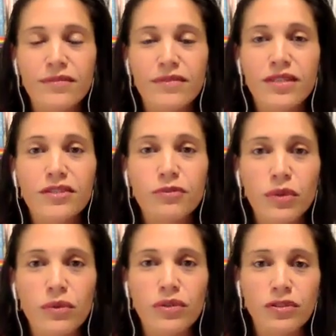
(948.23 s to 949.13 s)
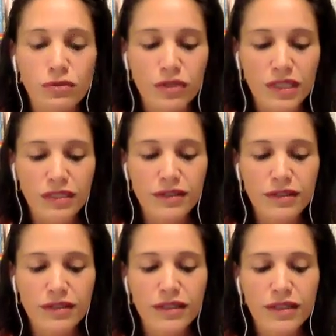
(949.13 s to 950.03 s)
Since we were
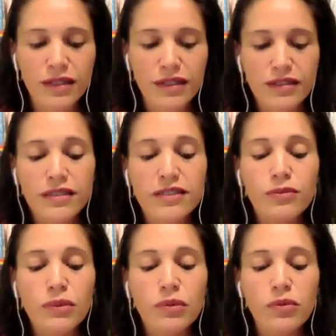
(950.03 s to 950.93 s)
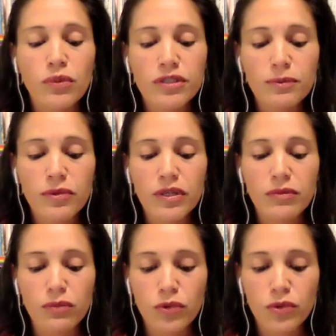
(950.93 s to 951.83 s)
trees, since we were
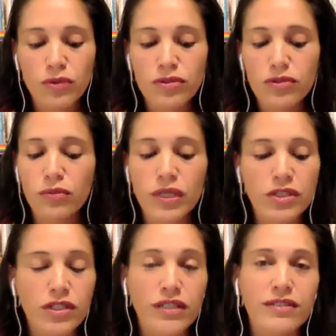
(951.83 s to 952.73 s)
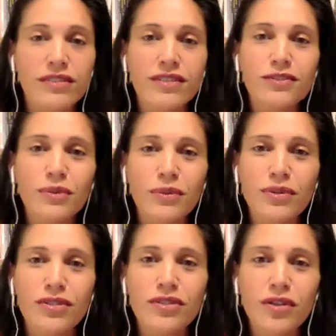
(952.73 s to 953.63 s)
whispering roots reaching, since we were
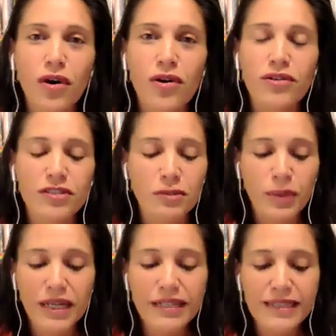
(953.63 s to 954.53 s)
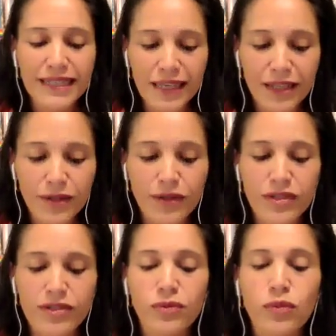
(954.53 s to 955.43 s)
stars spinning together
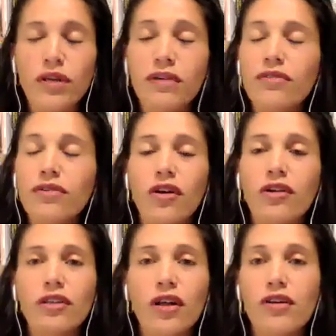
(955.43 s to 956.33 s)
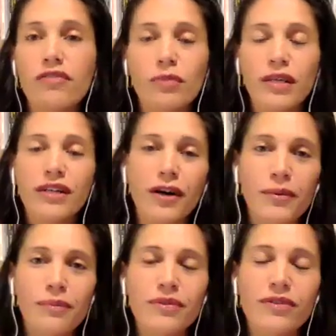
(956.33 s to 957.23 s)
into whatever our love
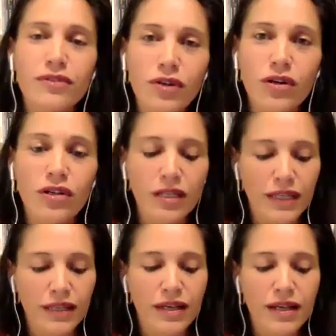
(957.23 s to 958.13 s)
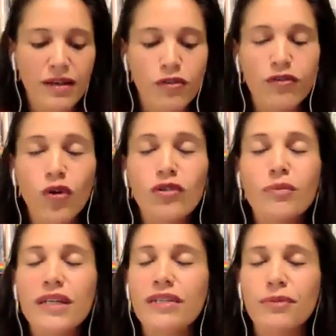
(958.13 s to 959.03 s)
becomes, darling, fold
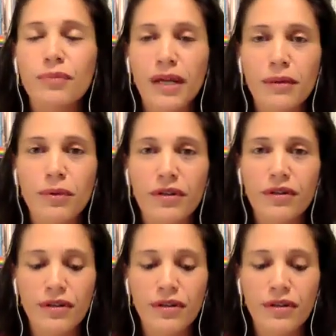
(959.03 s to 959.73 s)
me into paper